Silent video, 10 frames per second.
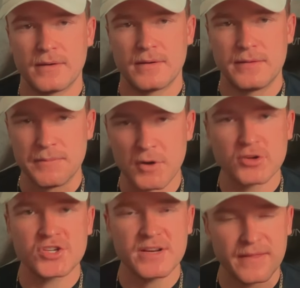The
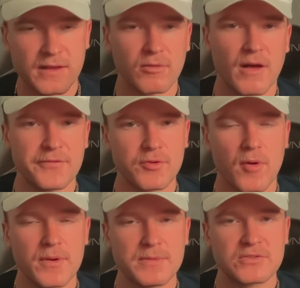emotion and the glove
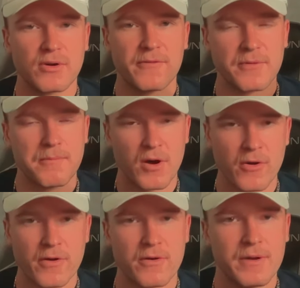throwing we saw from
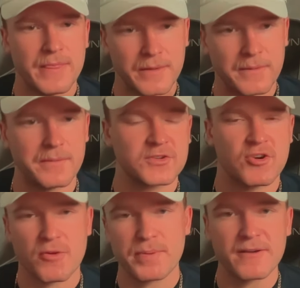Marner and the
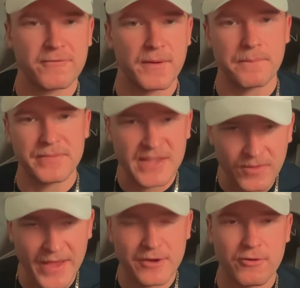chirping from
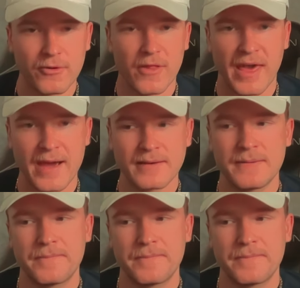Nylander and all that,